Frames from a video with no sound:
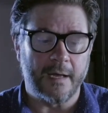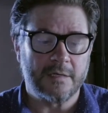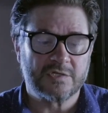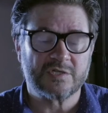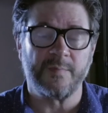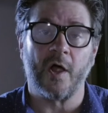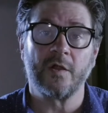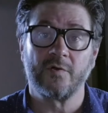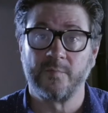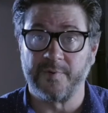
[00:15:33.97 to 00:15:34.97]
small
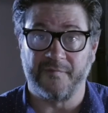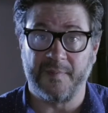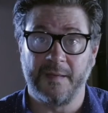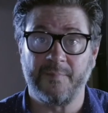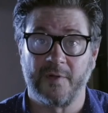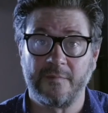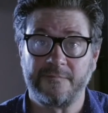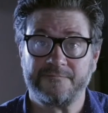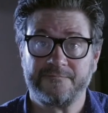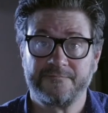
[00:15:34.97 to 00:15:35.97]
group of people.
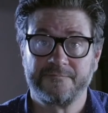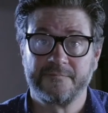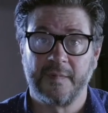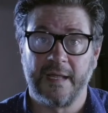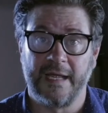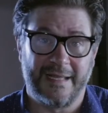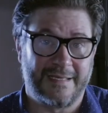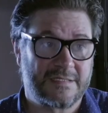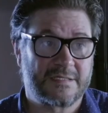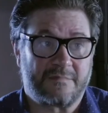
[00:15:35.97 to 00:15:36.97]
It
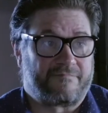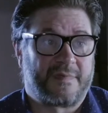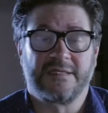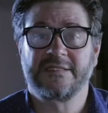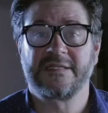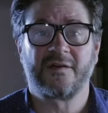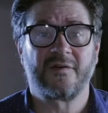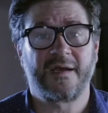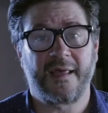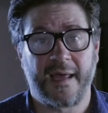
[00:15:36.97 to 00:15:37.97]
is, consider
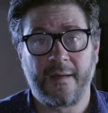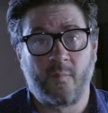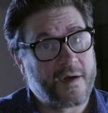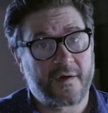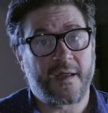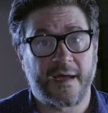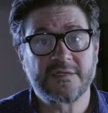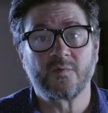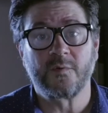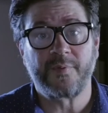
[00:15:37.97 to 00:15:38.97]
it a weird high
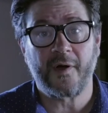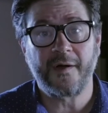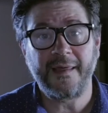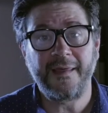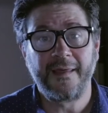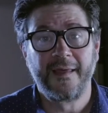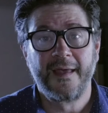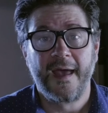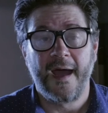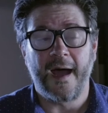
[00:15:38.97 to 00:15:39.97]
school party.
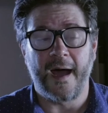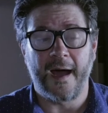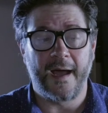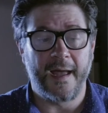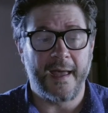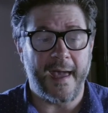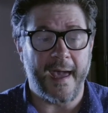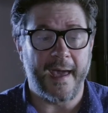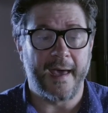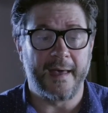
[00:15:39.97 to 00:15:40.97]

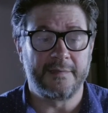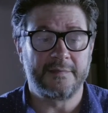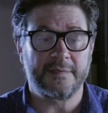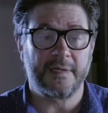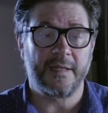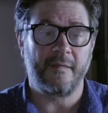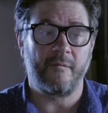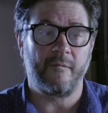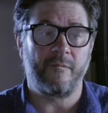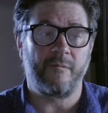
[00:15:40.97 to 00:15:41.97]
And
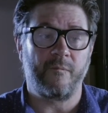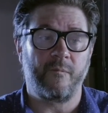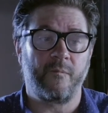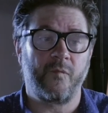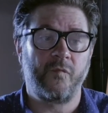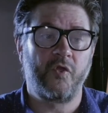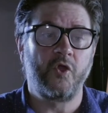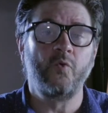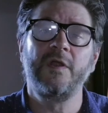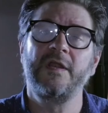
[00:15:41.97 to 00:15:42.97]

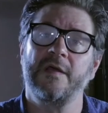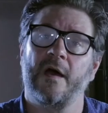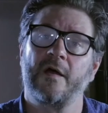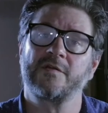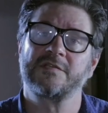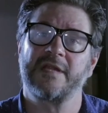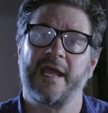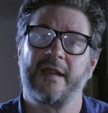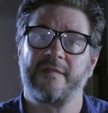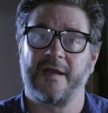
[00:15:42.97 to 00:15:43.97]
you need to
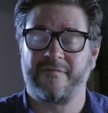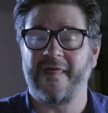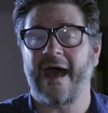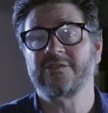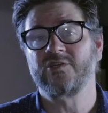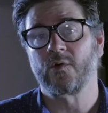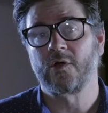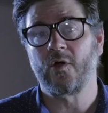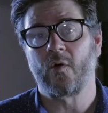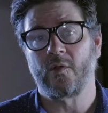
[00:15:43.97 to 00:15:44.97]
understand that if that's your
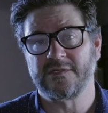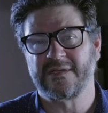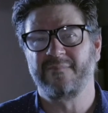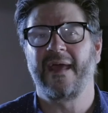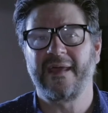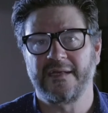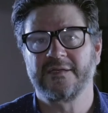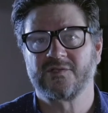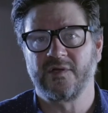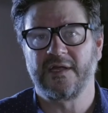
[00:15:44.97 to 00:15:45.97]
goal is to make
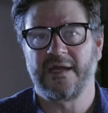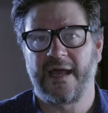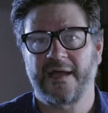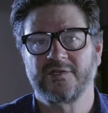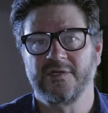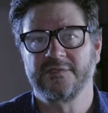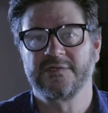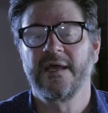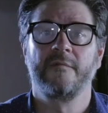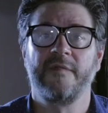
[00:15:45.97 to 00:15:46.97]
industry connections,
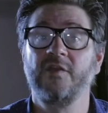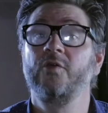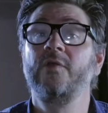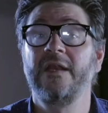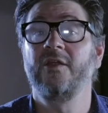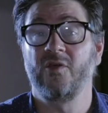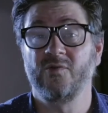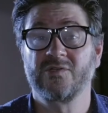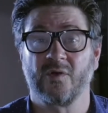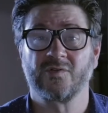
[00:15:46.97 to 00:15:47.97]
then you need to
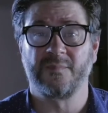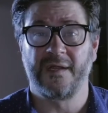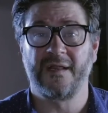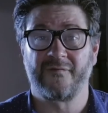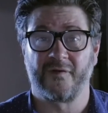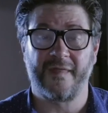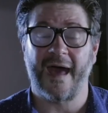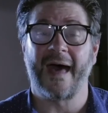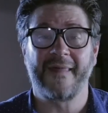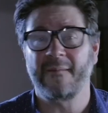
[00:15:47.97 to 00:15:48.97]
use social media for
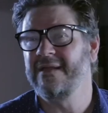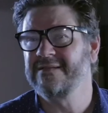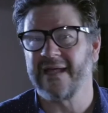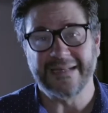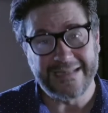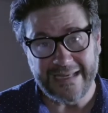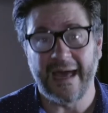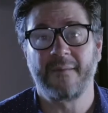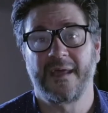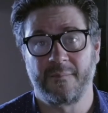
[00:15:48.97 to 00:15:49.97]
that. That means like
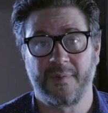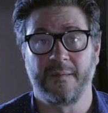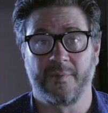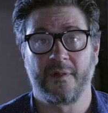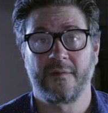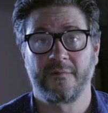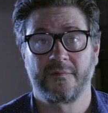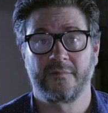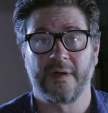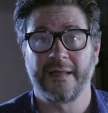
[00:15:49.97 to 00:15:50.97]
DMing people,
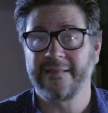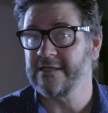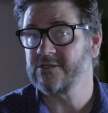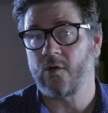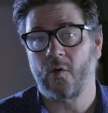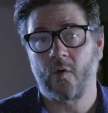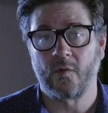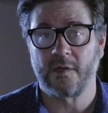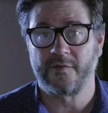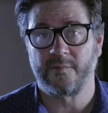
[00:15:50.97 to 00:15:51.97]
right? That's a
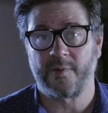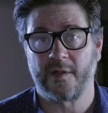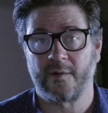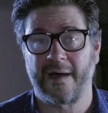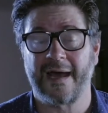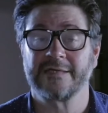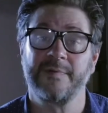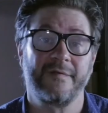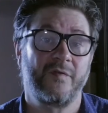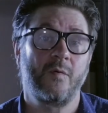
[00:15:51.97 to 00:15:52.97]
whole other ball of wax.
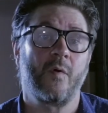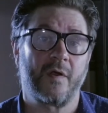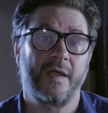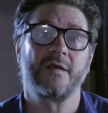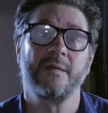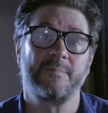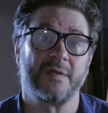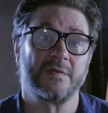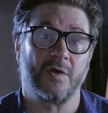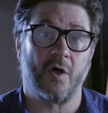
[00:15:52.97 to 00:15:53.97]
But if you are here to
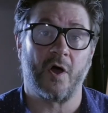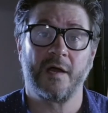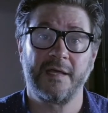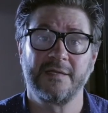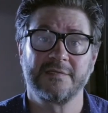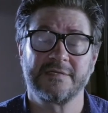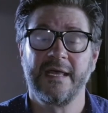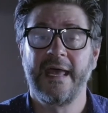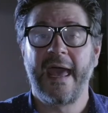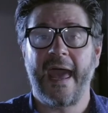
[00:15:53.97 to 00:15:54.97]
build an audience
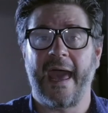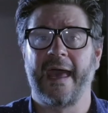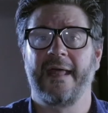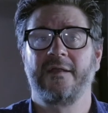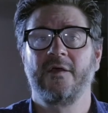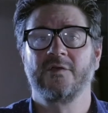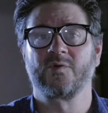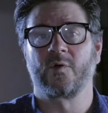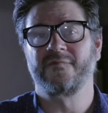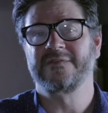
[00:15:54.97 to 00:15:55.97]
and
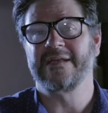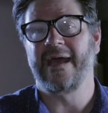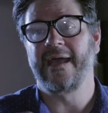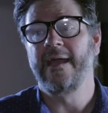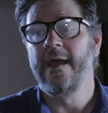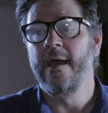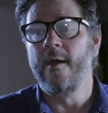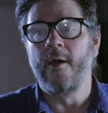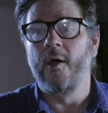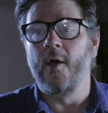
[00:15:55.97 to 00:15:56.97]
sort of say
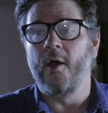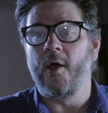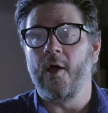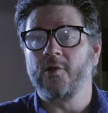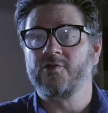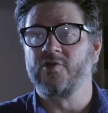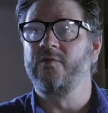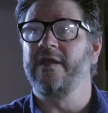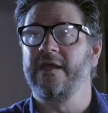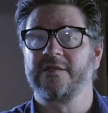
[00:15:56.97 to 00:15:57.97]
to
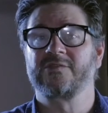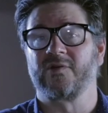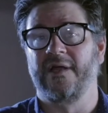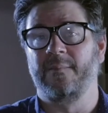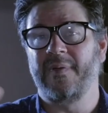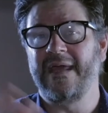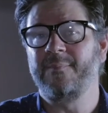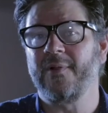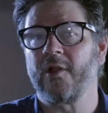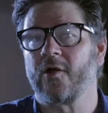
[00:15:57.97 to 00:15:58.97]
the industry,
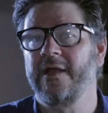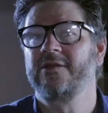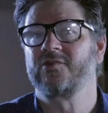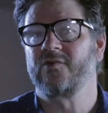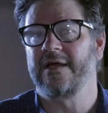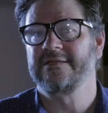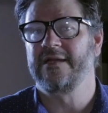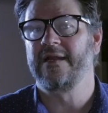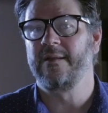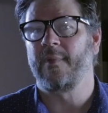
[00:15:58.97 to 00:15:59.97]
people are
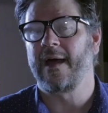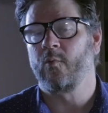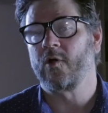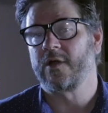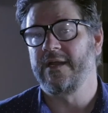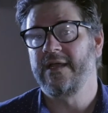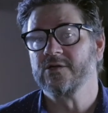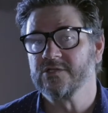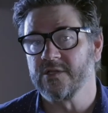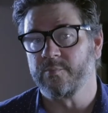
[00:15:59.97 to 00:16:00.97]
interested in my work and here's the